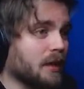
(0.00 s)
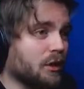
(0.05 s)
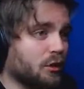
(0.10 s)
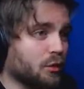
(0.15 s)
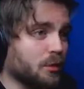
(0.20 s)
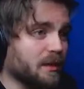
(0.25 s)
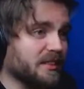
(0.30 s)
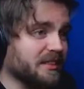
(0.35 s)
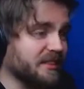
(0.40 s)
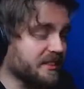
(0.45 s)

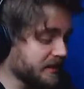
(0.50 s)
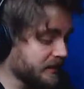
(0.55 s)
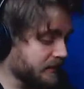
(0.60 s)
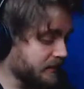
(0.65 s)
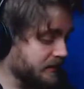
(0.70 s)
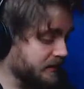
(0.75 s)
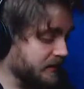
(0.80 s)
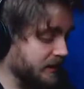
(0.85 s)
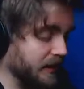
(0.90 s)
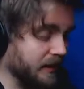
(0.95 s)
twisted
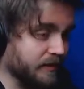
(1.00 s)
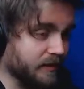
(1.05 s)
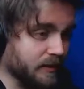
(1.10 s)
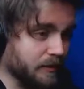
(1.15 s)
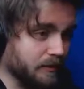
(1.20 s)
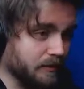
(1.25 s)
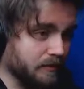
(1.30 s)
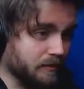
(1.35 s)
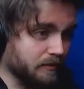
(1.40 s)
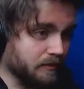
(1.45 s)
son of a
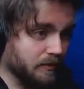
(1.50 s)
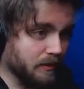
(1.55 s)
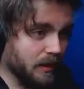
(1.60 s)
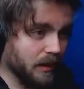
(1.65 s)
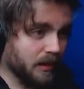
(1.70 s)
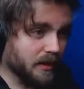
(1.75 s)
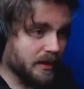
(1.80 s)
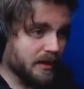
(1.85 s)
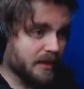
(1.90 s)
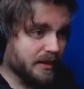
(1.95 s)

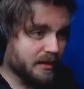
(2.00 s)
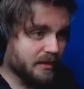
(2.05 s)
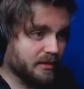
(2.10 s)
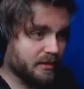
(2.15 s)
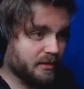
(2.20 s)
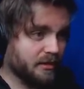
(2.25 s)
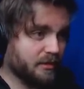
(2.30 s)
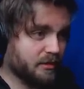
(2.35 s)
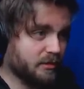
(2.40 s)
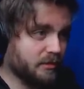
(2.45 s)
monkey
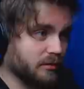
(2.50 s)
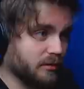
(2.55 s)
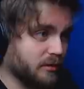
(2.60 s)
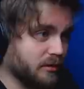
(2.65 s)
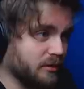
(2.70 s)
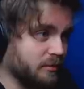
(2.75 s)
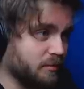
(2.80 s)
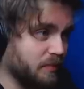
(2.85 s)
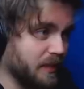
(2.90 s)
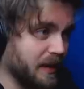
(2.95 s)

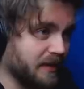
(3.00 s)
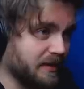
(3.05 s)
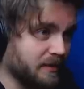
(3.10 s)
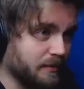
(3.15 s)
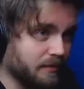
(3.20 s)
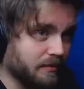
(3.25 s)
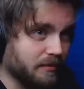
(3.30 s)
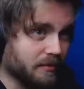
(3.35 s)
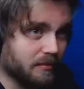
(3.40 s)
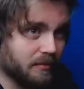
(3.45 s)

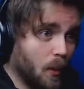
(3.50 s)
spasm.